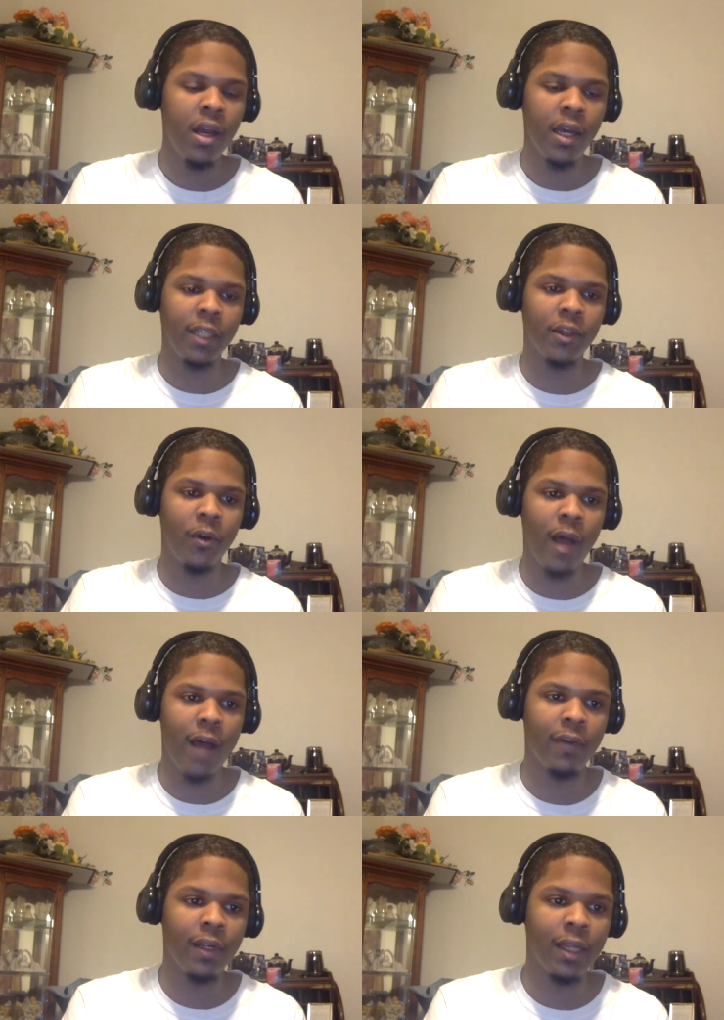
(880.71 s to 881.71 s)
He's gonna
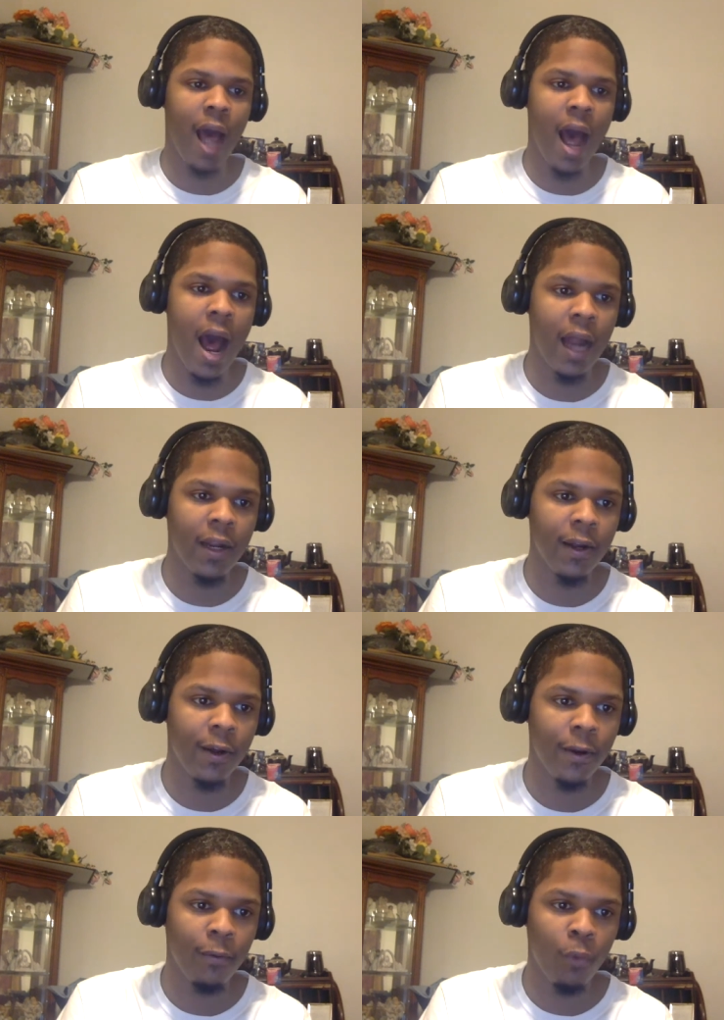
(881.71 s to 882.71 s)
have a lot
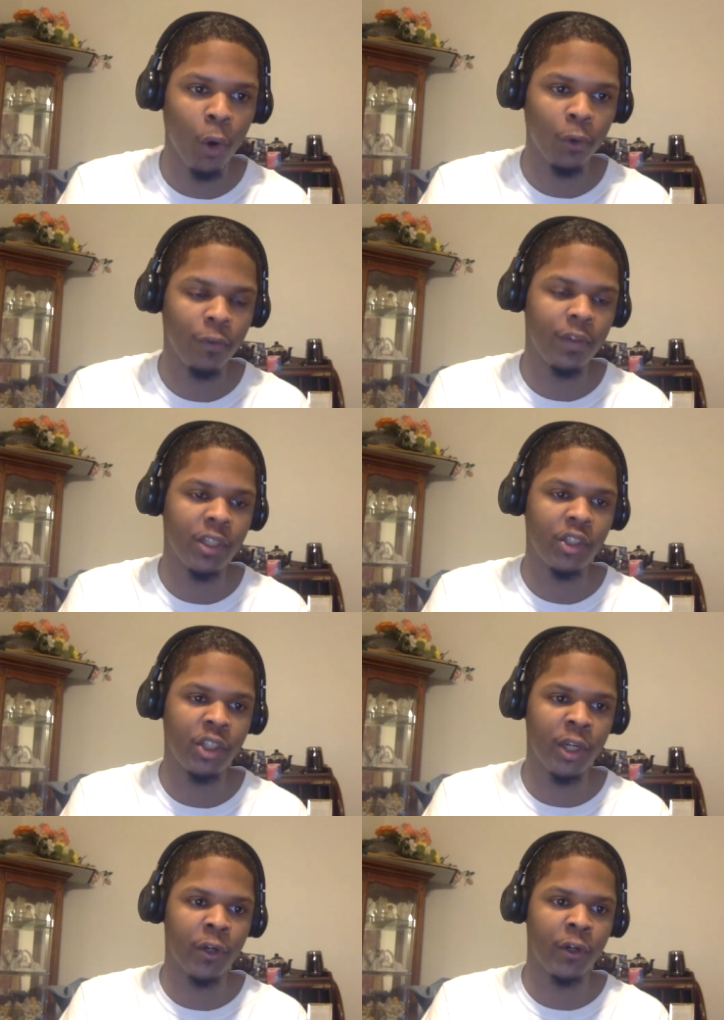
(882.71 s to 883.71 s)
of worth this
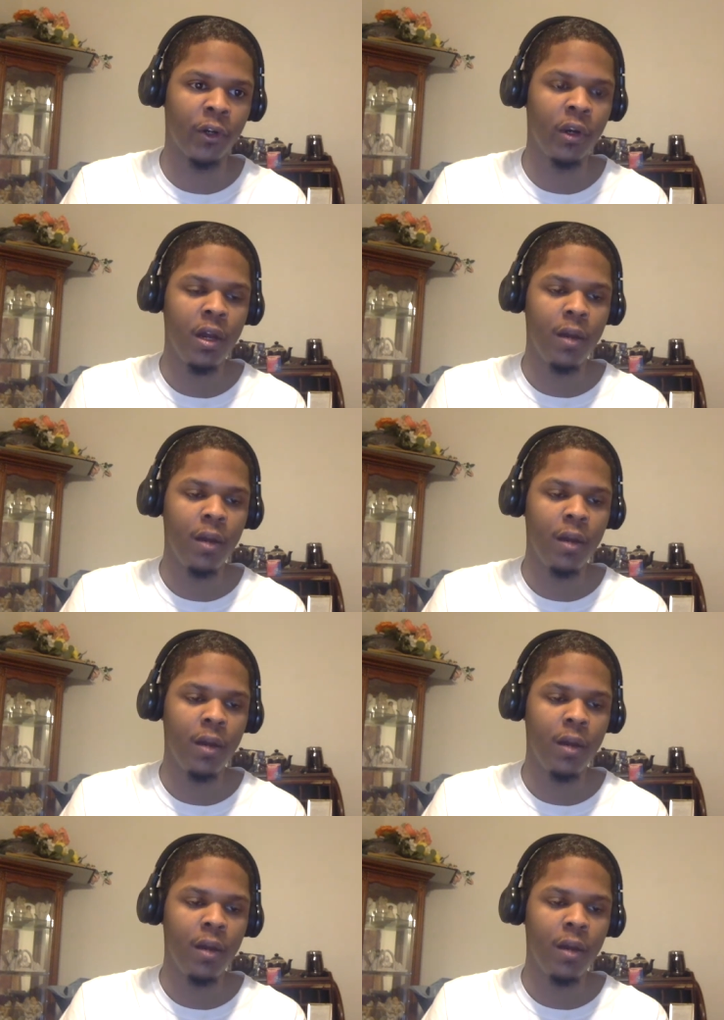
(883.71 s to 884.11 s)
year,